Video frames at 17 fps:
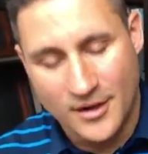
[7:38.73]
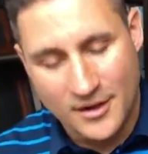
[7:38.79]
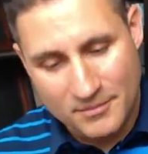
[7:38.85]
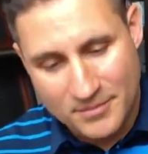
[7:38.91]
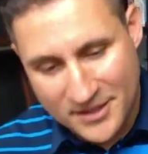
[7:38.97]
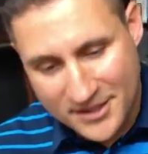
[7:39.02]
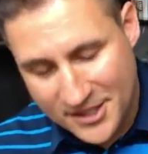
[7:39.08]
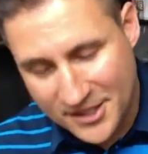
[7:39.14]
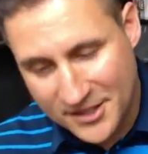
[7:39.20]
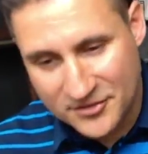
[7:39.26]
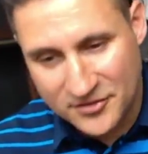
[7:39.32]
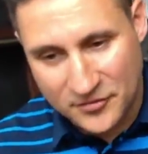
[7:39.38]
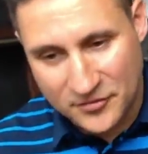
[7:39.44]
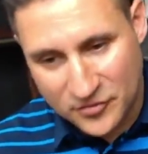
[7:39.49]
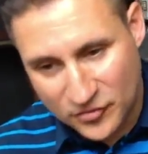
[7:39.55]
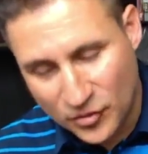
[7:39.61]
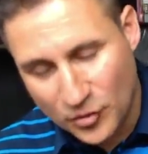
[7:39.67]
because of
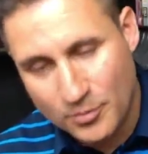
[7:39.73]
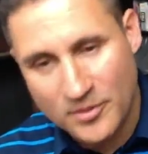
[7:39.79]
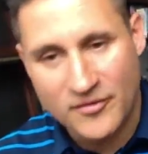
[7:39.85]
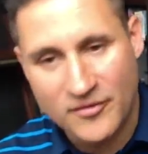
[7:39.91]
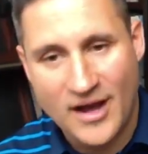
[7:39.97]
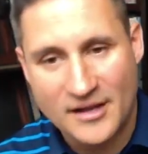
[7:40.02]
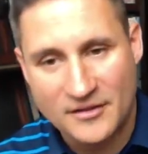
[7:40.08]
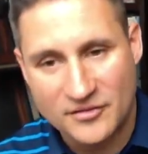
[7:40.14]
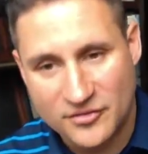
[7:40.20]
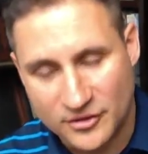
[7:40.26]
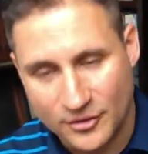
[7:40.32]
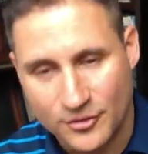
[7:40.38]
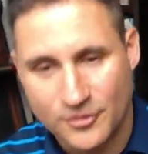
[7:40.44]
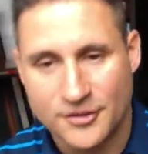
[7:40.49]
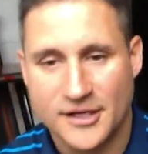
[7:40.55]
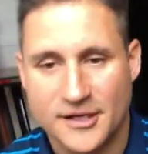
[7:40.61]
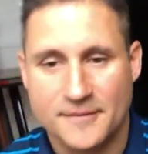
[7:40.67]
supervised
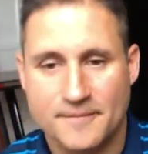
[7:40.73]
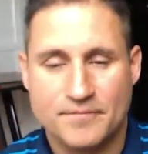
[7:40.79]
learning.